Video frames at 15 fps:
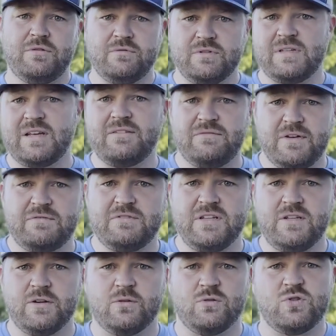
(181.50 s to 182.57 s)
who's like 50
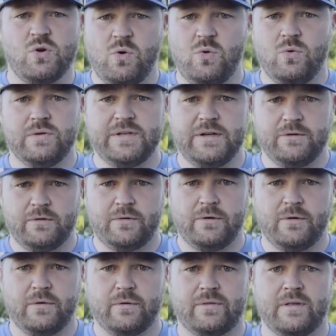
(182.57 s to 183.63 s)
years old here on
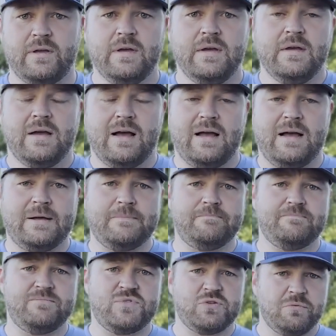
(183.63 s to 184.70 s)
Earth.
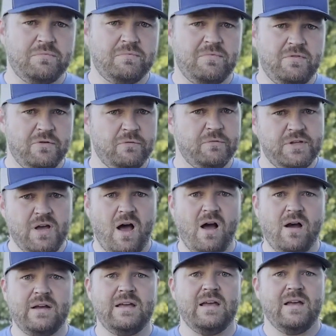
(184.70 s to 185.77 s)
So they're
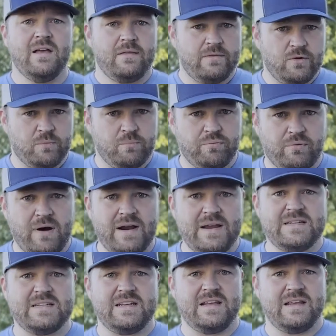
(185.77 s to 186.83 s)
young, they're
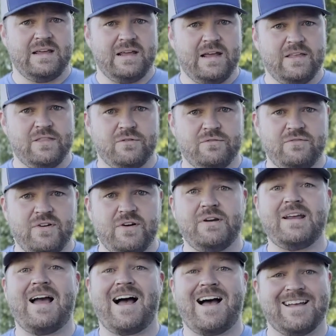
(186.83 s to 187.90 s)
bright, and they're
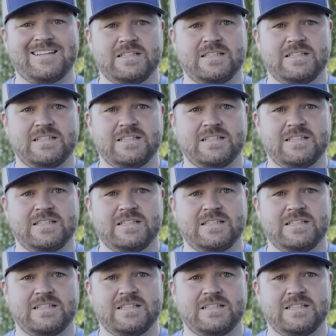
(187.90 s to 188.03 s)
very hot.